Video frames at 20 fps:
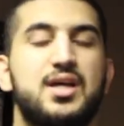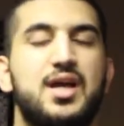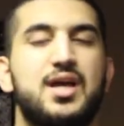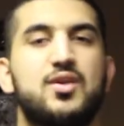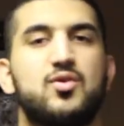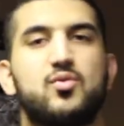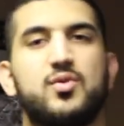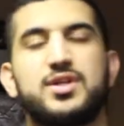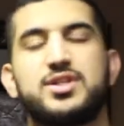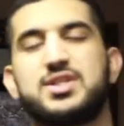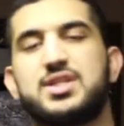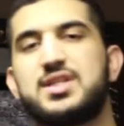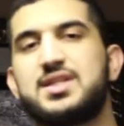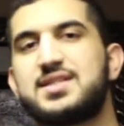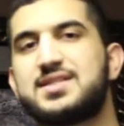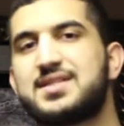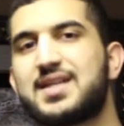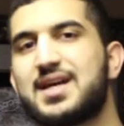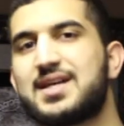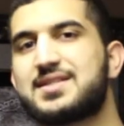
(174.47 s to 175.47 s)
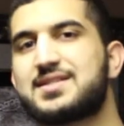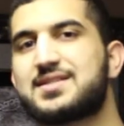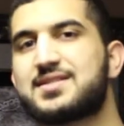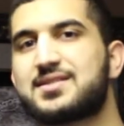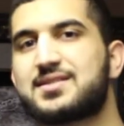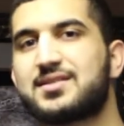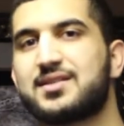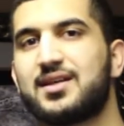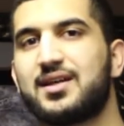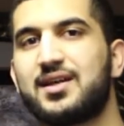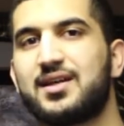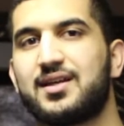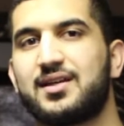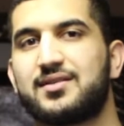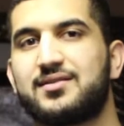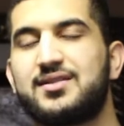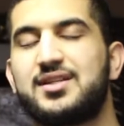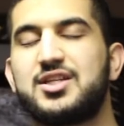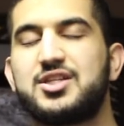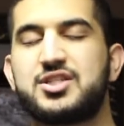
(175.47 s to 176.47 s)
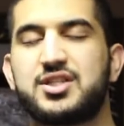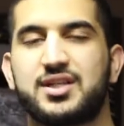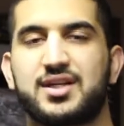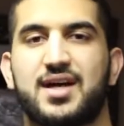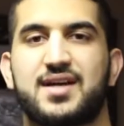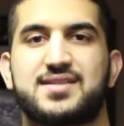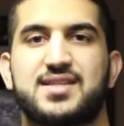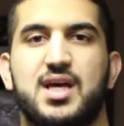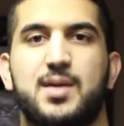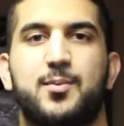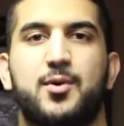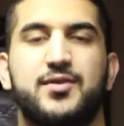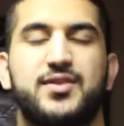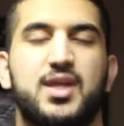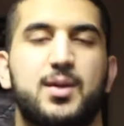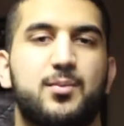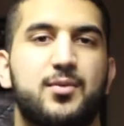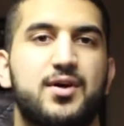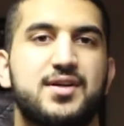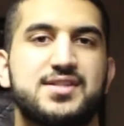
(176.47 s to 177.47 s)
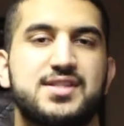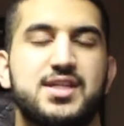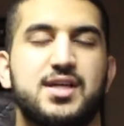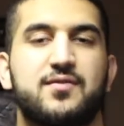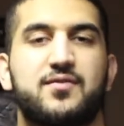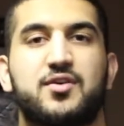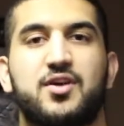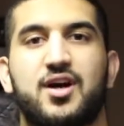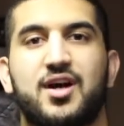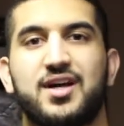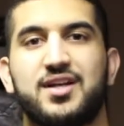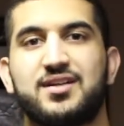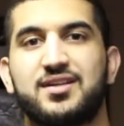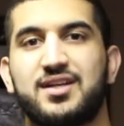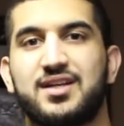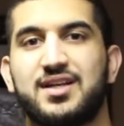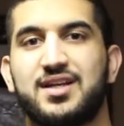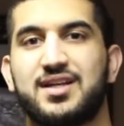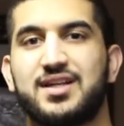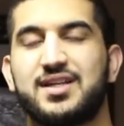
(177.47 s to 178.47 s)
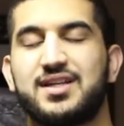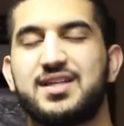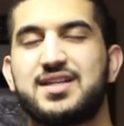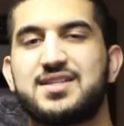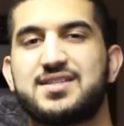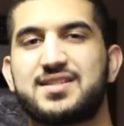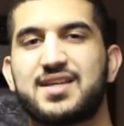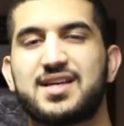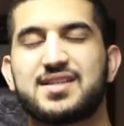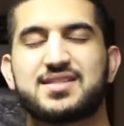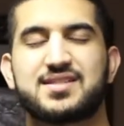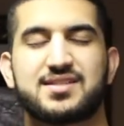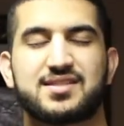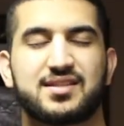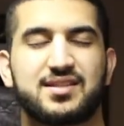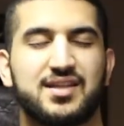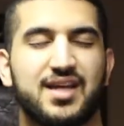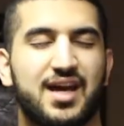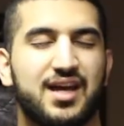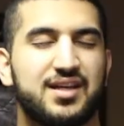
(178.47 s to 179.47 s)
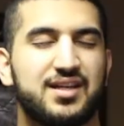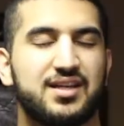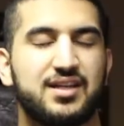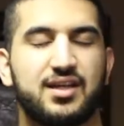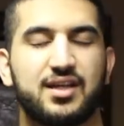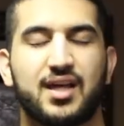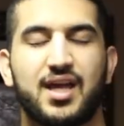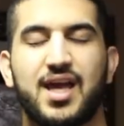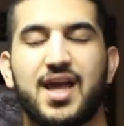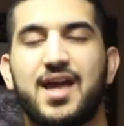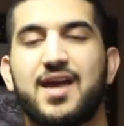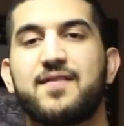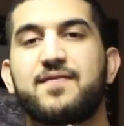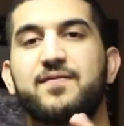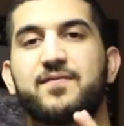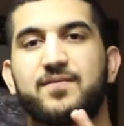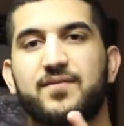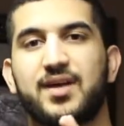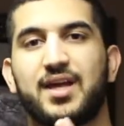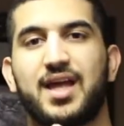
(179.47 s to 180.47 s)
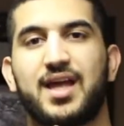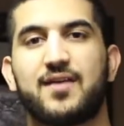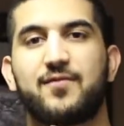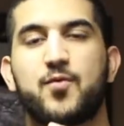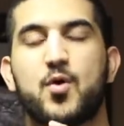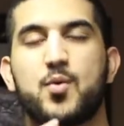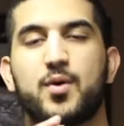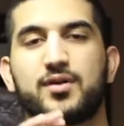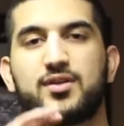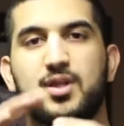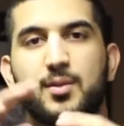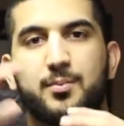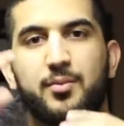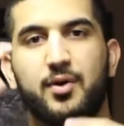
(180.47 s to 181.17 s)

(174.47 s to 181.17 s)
in which he says, teaching us about the mercy of God, he says, yani, if we were to